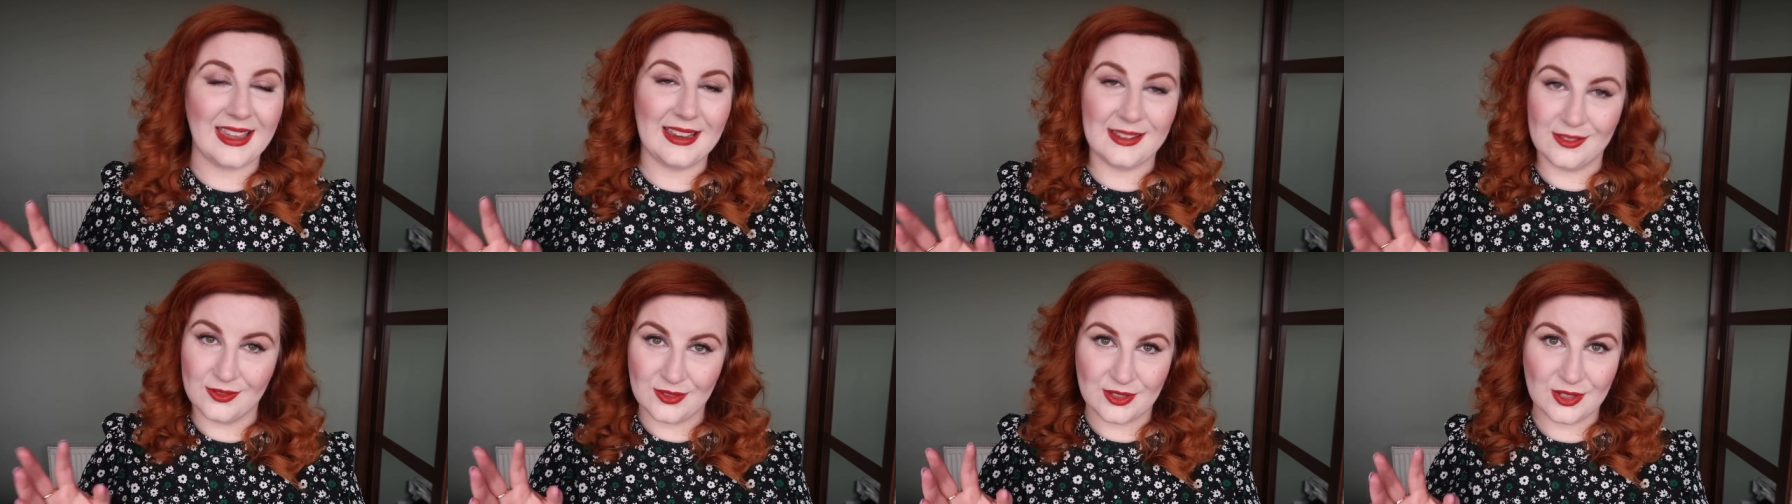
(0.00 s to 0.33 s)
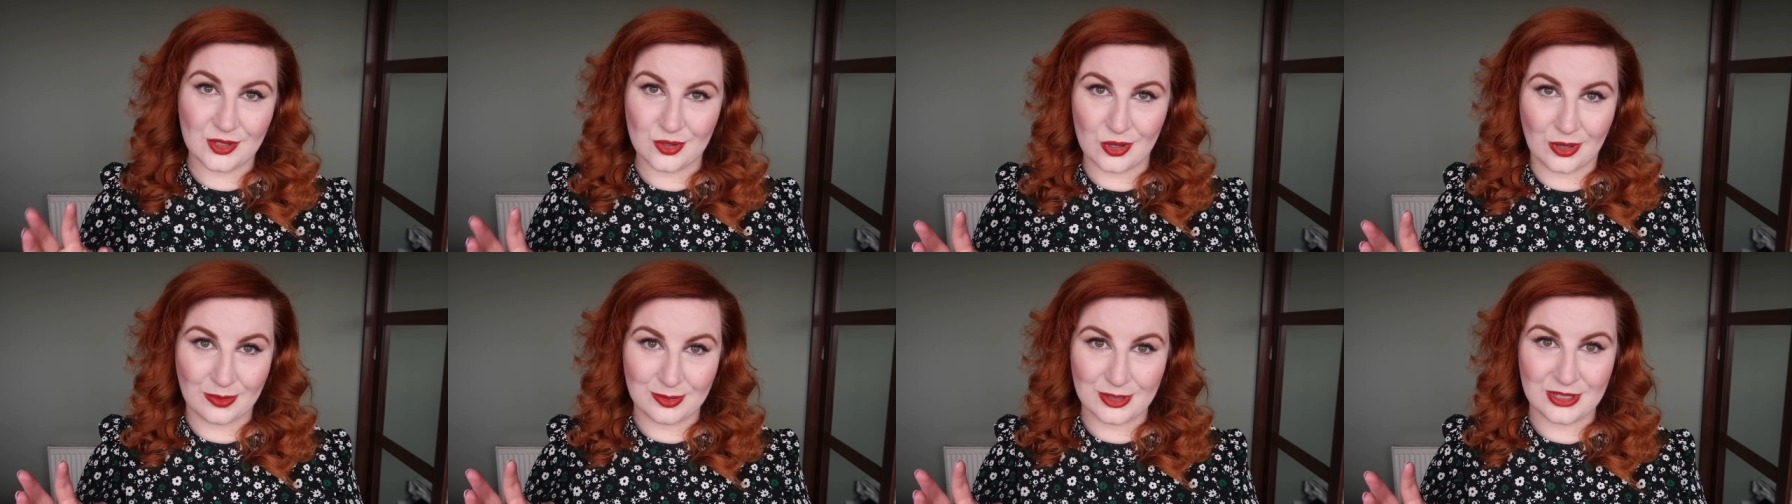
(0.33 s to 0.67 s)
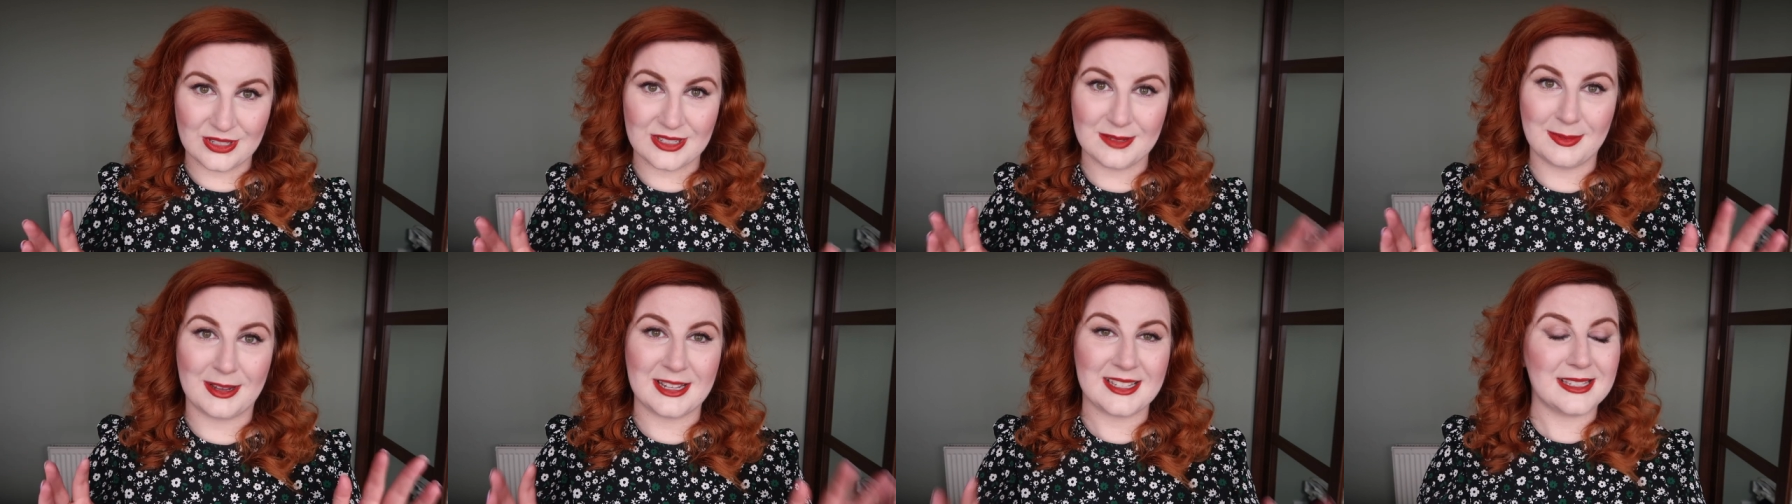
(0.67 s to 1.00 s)
kind of
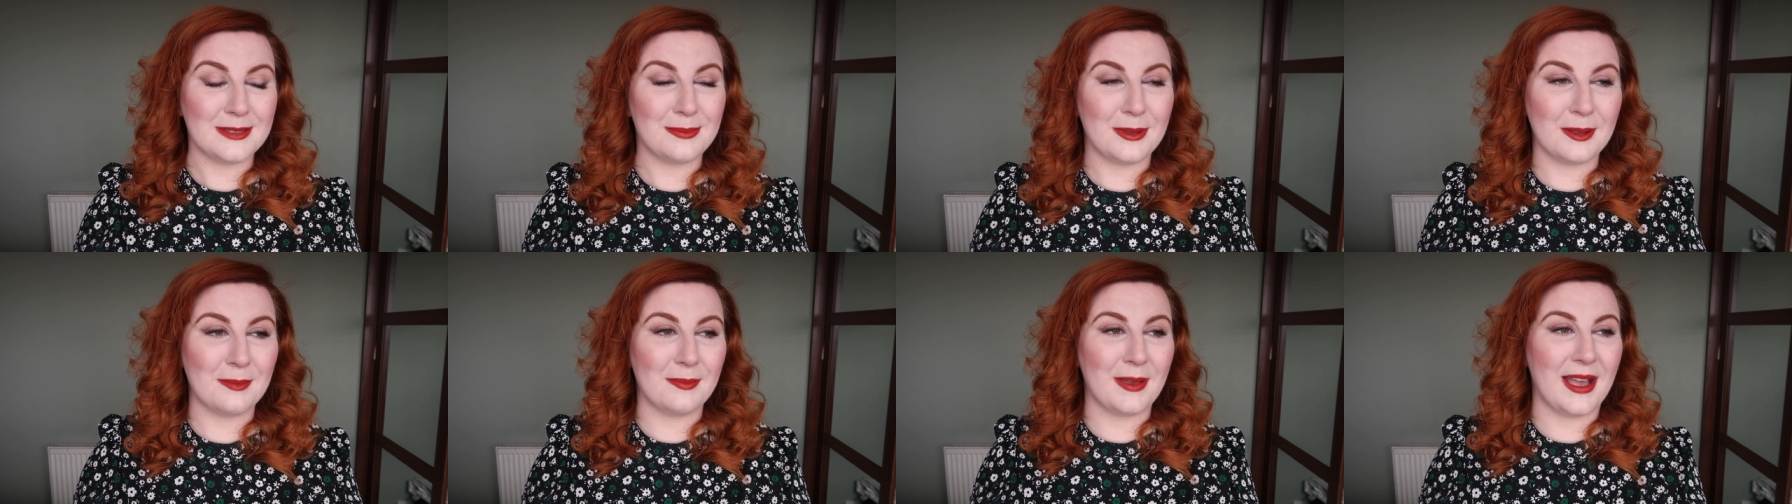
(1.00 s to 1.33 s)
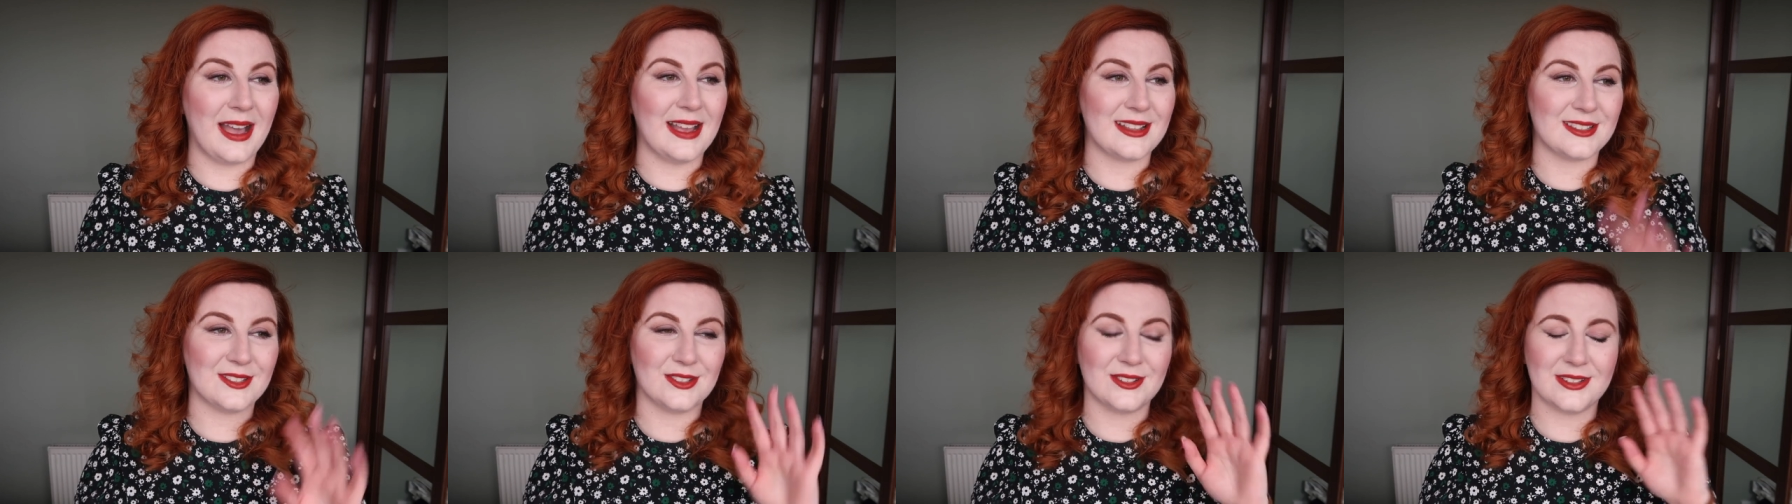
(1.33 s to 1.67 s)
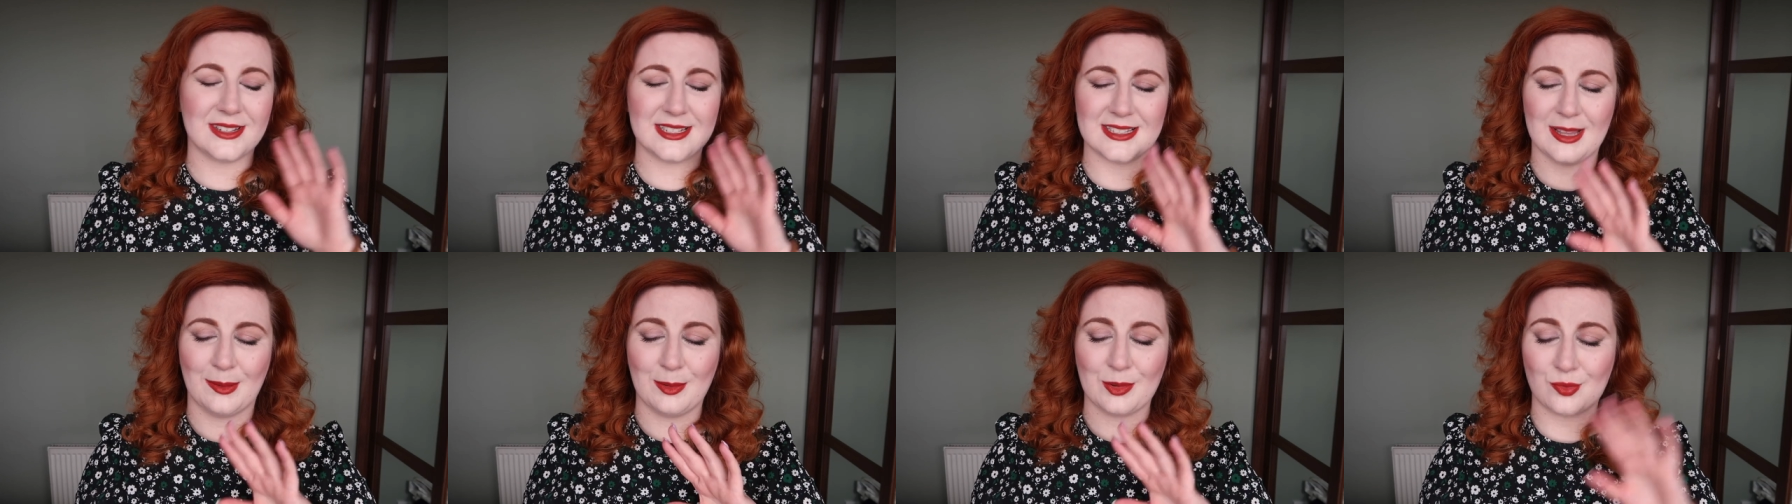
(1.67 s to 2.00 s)
disruption to my sleeping pattern
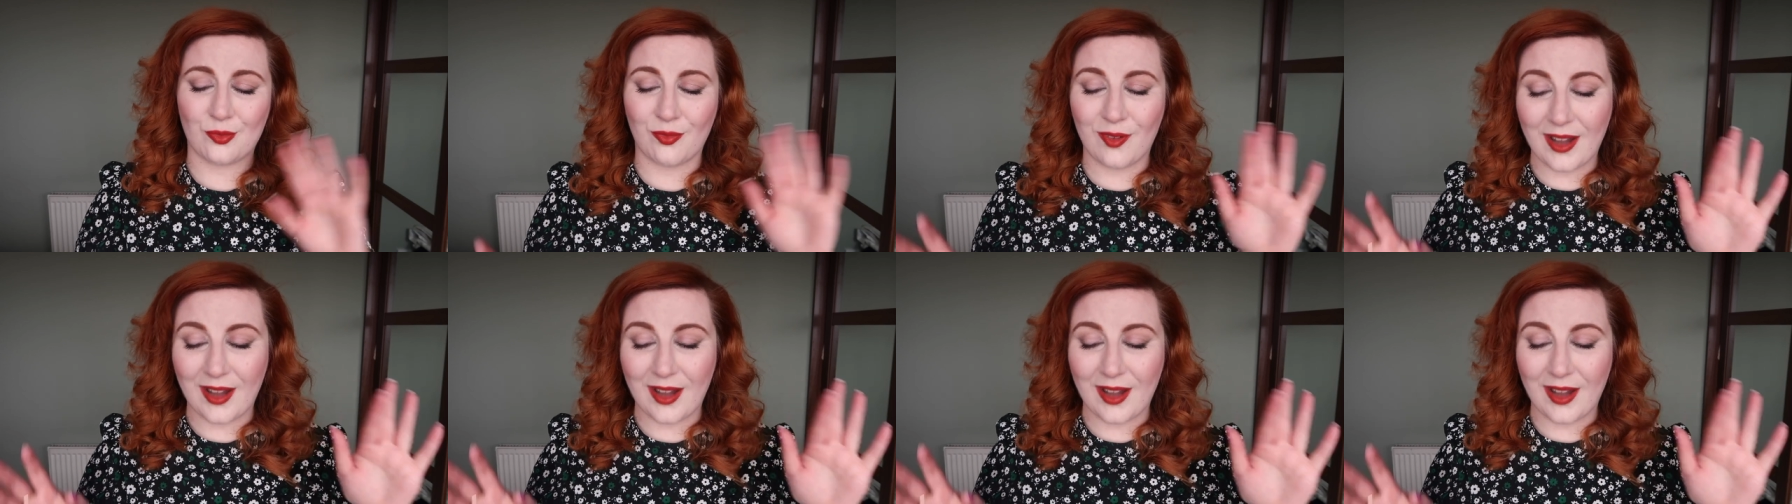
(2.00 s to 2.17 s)
because I was